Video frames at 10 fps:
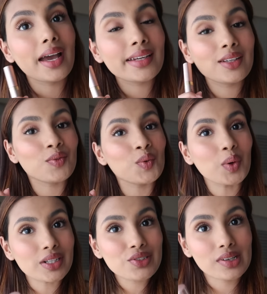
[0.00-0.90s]
And if you
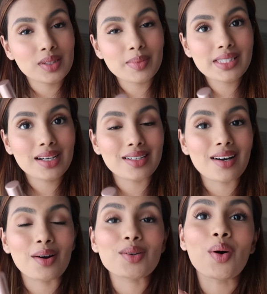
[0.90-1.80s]
want to check the
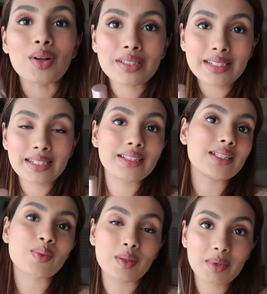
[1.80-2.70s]
mascara out, all the
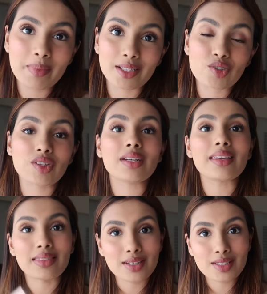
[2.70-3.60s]
details will be mentioned
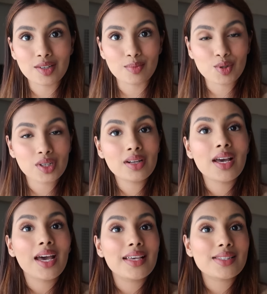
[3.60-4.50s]
in the description.
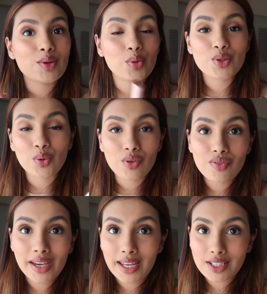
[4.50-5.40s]
So
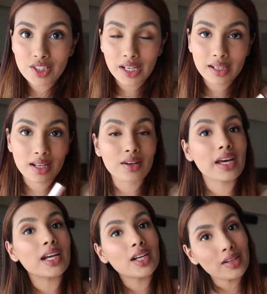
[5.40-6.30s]
don't forget to check it
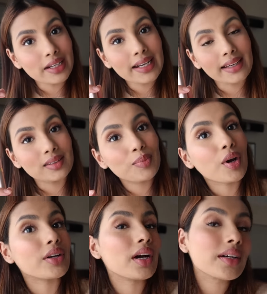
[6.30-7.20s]
out. I really like the
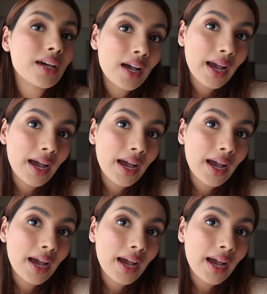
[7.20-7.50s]
product.